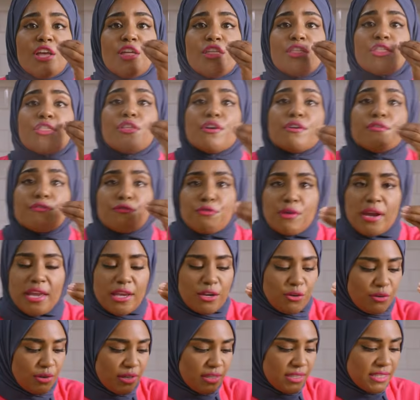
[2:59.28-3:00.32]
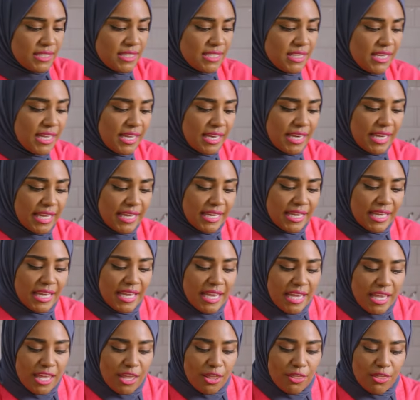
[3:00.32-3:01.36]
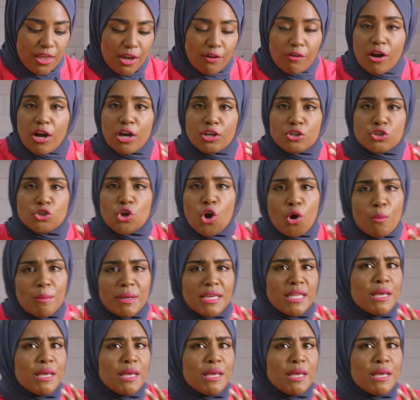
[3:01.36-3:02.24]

the fragrance. Like, there are so many